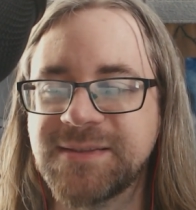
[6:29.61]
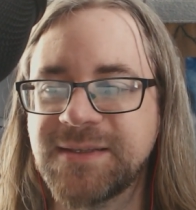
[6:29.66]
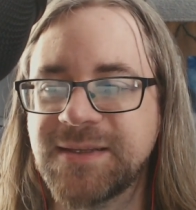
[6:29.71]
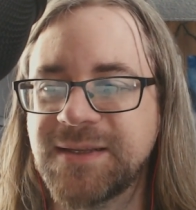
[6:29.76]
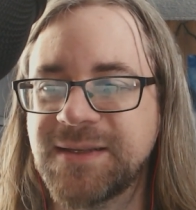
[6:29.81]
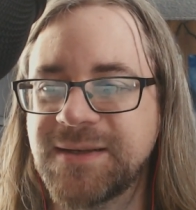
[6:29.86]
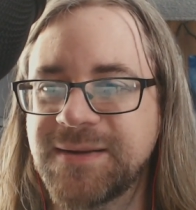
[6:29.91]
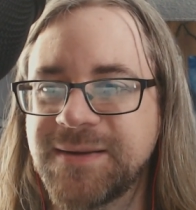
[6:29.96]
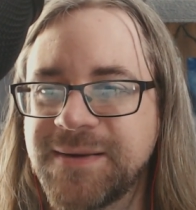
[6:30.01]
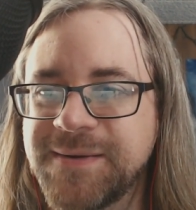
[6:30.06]

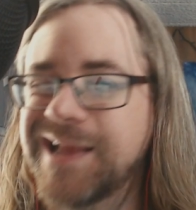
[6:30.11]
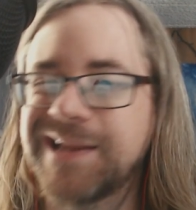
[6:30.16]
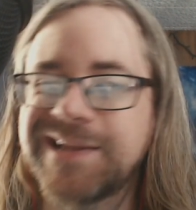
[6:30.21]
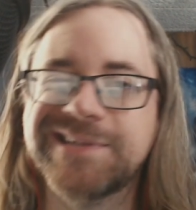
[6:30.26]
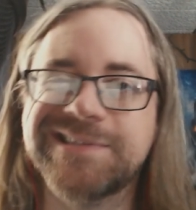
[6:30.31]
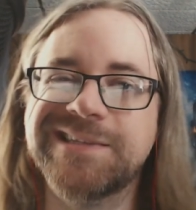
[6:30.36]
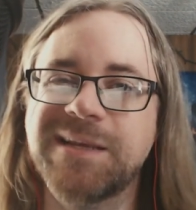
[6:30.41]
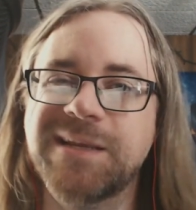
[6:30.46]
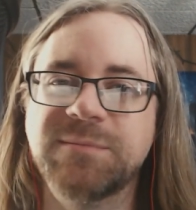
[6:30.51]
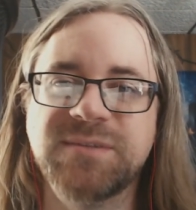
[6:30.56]
then kind of
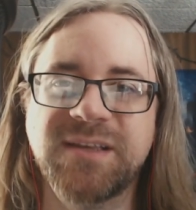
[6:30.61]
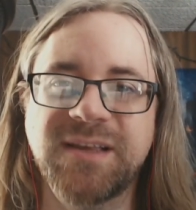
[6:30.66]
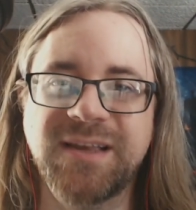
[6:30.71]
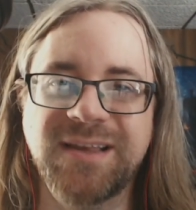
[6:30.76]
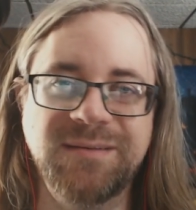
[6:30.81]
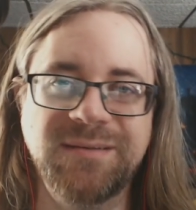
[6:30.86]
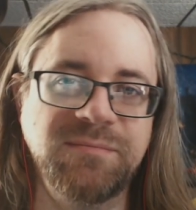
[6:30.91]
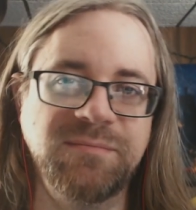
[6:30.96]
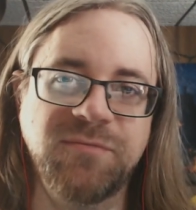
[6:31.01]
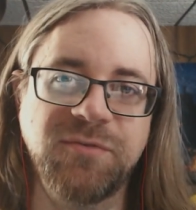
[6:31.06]
seems like
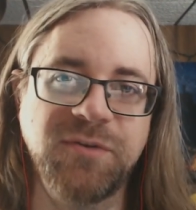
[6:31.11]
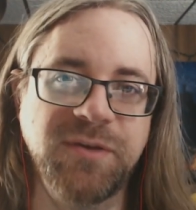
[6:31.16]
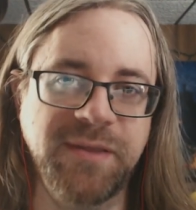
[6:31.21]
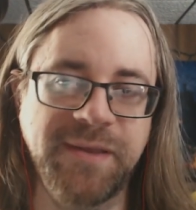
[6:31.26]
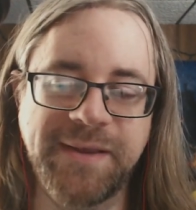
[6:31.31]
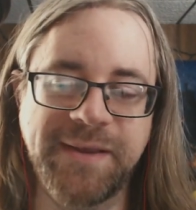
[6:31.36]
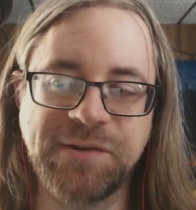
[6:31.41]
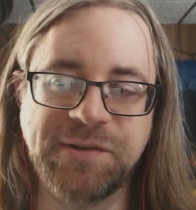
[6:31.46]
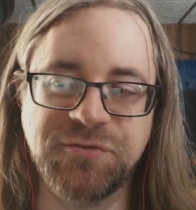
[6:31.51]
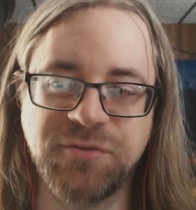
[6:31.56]
really
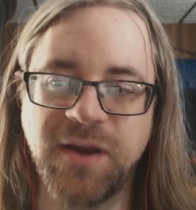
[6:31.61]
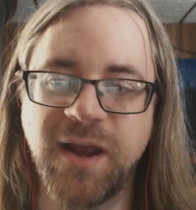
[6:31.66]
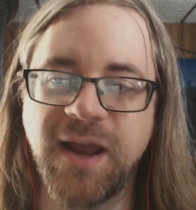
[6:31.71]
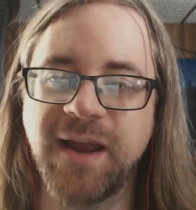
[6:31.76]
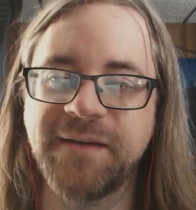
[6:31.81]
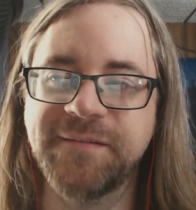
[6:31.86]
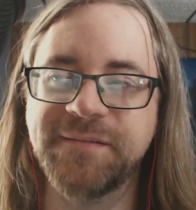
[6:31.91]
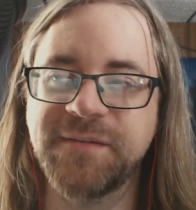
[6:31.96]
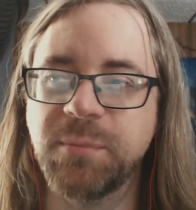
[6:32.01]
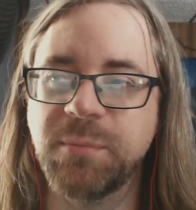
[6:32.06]

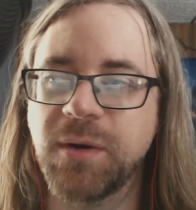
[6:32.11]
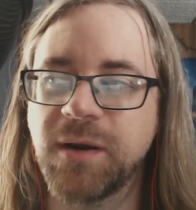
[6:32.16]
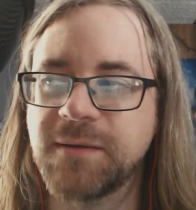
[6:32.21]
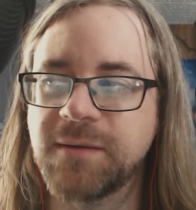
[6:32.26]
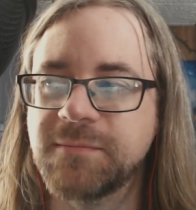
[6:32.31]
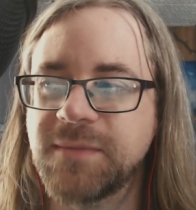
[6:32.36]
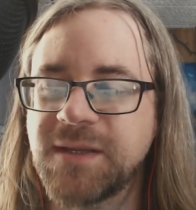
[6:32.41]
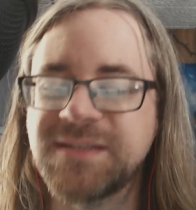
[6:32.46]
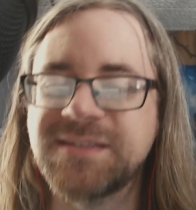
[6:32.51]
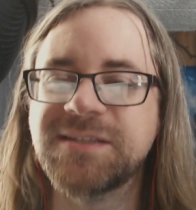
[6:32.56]
contrived, but
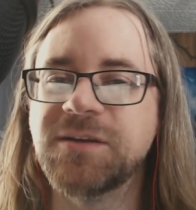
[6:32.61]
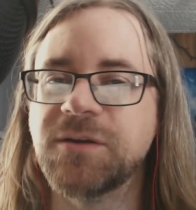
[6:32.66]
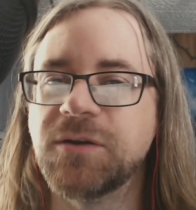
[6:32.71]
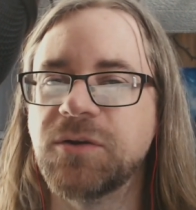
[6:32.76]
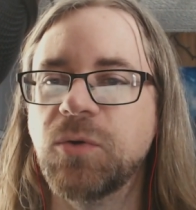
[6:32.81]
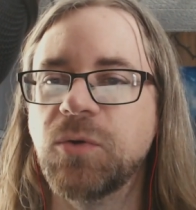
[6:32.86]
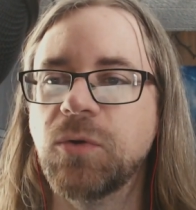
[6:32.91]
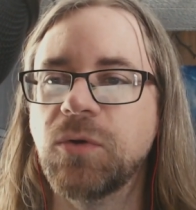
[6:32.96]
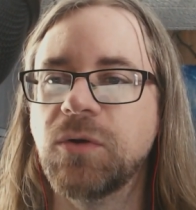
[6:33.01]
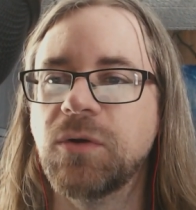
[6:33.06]
it's still
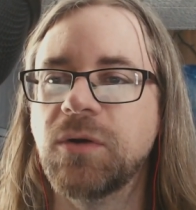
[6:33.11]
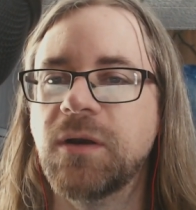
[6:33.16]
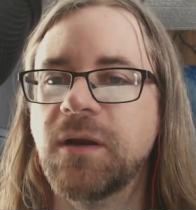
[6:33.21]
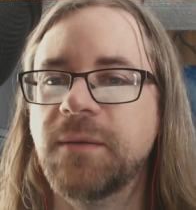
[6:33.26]
cool.